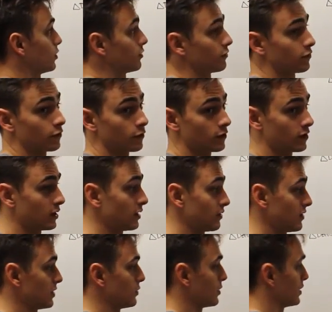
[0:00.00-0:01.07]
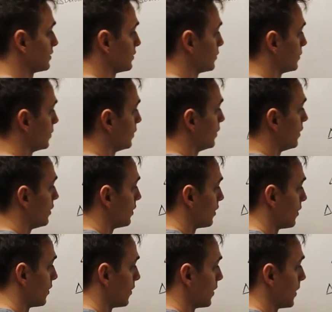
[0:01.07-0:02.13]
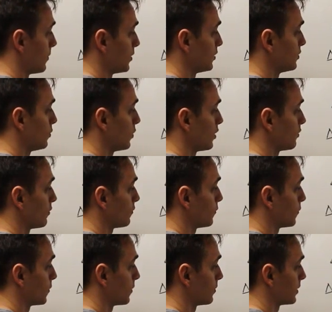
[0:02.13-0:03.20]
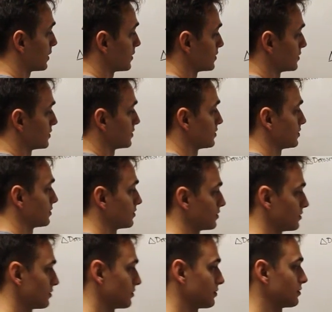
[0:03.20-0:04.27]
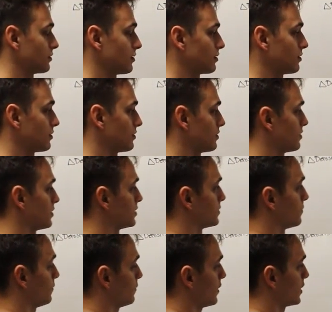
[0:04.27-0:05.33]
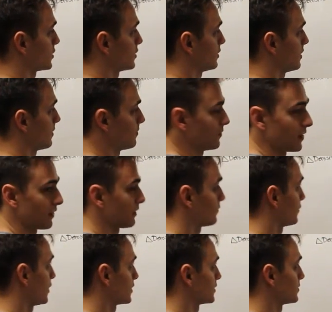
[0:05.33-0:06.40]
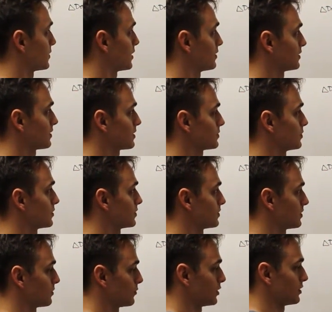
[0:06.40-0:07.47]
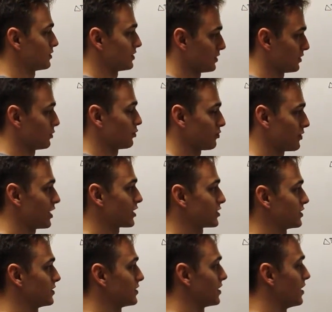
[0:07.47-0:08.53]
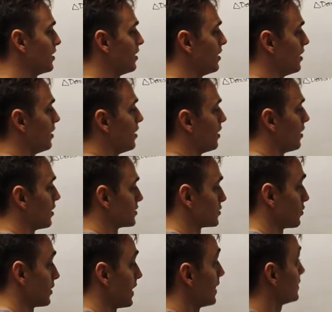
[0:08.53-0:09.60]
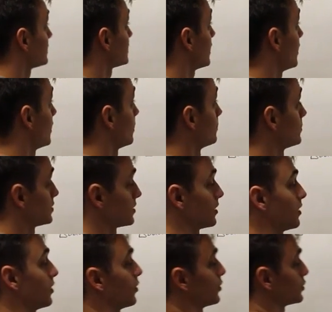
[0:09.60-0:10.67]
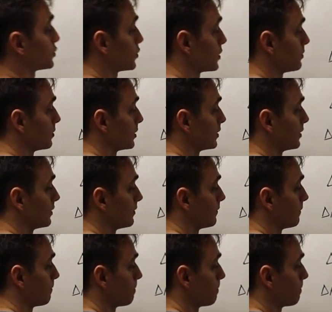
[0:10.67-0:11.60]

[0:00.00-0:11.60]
1 over 4, anything you want to do. I'm going to do 1 over 4 because it's a fraction. I like fractions better than decimals when you're dealing with fractions. So that times 120 million.